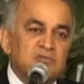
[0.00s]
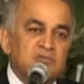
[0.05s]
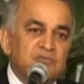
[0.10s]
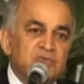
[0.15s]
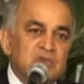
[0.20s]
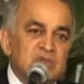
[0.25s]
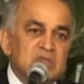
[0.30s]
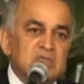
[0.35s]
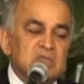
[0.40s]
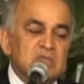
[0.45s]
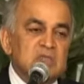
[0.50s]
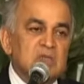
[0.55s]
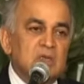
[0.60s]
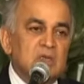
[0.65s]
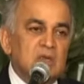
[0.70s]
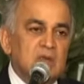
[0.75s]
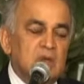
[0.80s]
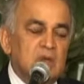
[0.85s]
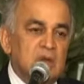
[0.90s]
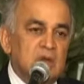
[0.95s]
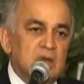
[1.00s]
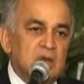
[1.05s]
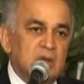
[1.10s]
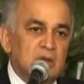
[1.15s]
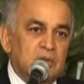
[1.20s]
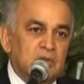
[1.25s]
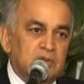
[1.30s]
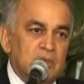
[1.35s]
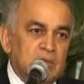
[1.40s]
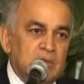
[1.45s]
convince
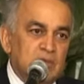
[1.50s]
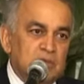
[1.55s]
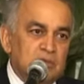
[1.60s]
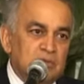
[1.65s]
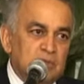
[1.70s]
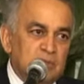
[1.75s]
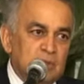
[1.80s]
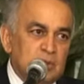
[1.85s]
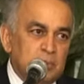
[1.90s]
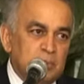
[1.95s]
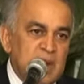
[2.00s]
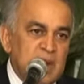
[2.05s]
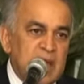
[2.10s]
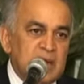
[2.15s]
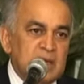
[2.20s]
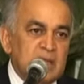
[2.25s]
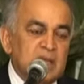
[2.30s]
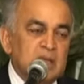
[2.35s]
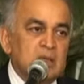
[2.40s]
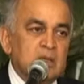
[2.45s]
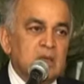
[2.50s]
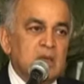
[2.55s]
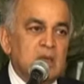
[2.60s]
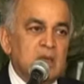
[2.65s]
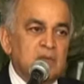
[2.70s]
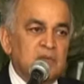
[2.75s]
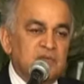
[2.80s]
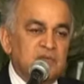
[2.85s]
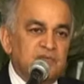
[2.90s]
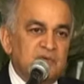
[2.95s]
the planning
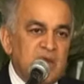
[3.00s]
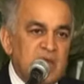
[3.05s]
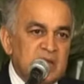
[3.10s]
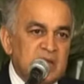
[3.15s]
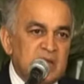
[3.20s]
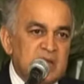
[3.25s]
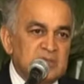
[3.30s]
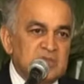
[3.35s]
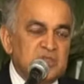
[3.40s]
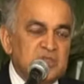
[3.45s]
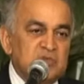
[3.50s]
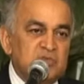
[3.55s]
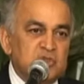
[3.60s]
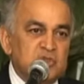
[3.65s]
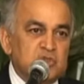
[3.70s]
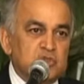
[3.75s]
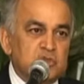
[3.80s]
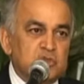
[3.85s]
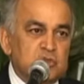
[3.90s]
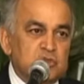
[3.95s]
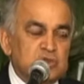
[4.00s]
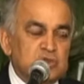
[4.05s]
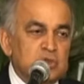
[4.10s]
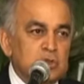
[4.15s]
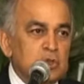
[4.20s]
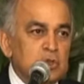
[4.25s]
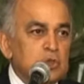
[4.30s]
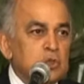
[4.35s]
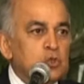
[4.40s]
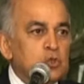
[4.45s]
and the finance divisions
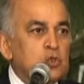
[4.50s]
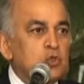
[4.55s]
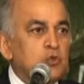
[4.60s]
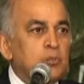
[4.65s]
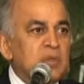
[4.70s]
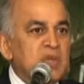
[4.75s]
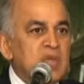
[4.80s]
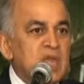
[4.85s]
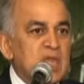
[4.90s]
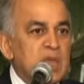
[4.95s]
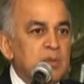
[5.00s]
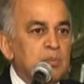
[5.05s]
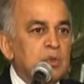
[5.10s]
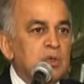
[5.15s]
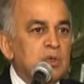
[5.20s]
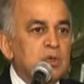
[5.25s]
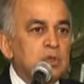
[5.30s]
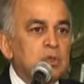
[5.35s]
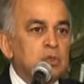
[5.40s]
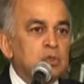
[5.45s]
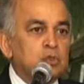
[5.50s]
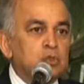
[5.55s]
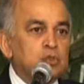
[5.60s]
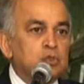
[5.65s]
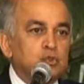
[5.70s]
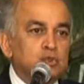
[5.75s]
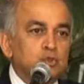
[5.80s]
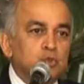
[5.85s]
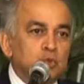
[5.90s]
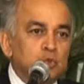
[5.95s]
to be able
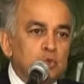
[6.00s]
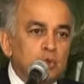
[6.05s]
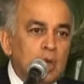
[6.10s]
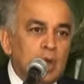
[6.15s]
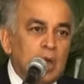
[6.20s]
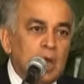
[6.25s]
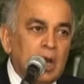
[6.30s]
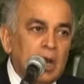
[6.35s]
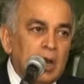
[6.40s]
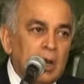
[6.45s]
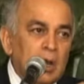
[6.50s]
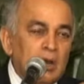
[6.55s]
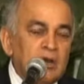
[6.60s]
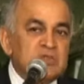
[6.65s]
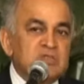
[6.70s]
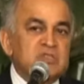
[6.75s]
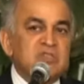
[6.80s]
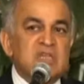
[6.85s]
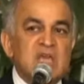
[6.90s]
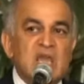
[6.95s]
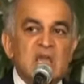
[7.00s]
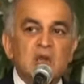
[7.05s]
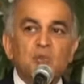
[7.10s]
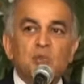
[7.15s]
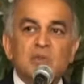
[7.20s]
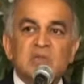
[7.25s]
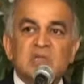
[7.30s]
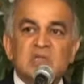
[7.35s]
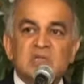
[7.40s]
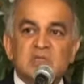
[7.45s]
to sail
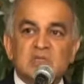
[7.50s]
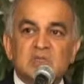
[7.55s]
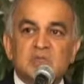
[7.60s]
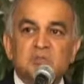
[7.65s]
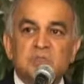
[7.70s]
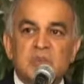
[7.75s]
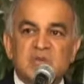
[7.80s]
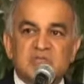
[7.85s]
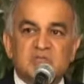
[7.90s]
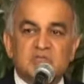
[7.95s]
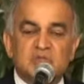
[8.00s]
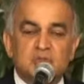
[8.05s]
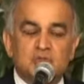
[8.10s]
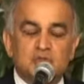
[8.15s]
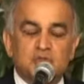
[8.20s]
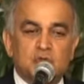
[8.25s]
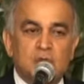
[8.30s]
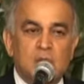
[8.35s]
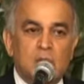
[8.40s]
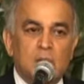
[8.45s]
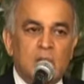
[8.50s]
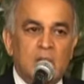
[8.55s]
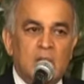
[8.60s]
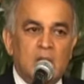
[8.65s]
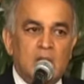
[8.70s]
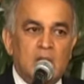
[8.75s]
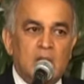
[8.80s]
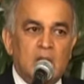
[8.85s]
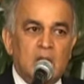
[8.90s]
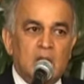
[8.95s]
with this message.
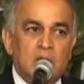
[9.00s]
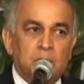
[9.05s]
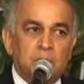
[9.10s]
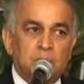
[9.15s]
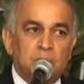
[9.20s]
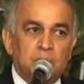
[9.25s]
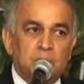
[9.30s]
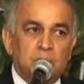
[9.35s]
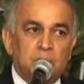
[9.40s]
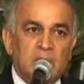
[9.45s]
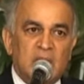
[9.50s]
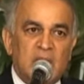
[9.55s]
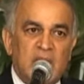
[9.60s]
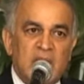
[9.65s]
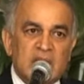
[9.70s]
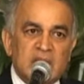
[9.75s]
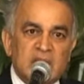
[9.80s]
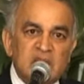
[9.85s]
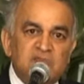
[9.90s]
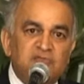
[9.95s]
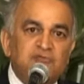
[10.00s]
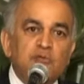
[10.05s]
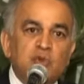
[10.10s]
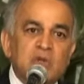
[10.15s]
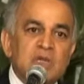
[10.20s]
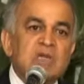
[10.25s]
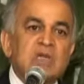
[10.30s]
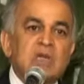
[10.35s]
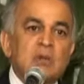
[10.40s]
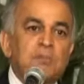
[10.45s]
And if you
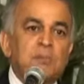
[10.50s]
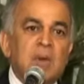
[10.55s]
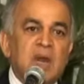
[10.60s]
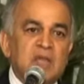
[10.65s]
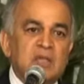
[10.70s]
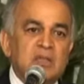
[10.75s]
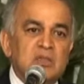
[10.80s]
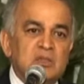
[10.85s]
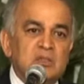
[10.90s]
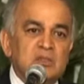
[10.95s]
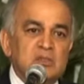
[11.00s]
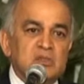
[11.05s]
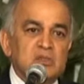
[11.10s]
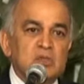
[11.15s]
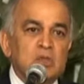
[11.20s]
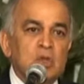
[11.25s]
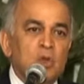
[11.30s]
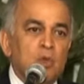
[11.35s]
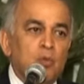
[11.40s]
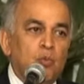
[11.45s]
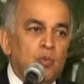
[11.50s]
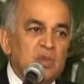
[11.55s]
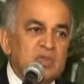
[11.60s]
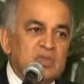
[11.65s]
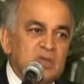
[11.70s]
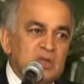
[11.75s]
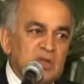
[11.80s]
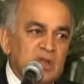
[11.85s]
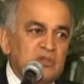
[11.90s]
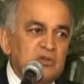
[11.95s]
can combine this with
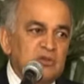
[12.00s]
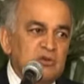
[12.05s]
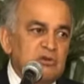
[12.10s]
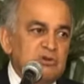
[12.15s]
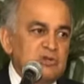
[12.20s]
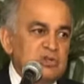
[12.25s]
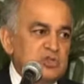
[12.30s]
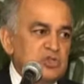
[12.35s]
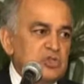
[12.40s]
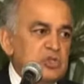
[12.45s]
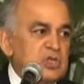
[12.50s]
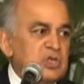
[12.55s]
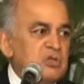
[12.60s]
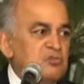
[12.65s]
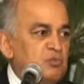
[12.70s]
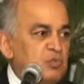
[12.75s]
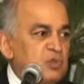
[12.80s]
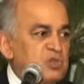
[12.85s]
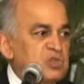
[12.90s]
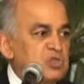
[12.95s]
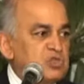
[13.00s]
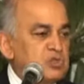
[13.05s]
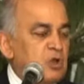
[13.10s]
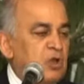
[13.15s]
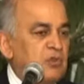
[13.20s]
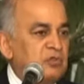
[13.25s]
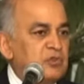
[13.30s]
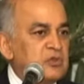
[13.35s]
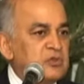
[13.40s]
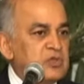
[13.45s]
another initiative which is
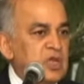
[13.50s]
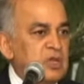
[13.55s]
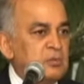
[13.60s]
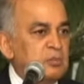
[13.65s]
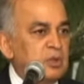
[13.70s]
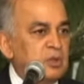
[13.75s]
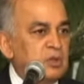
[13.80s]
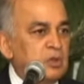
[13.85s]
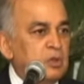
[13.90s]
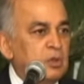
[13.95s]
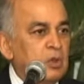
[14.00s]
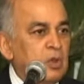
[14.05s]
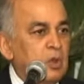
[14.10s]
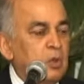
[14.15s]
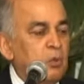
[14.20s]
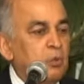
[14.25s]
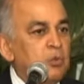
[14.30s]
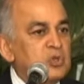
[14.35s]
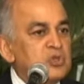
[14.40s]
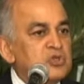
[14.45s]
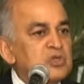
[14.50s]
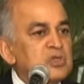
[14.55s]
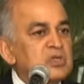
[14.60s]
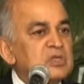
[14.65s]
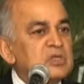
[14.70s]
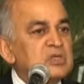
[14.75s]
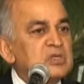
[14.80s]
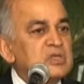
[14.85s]
on the table, which is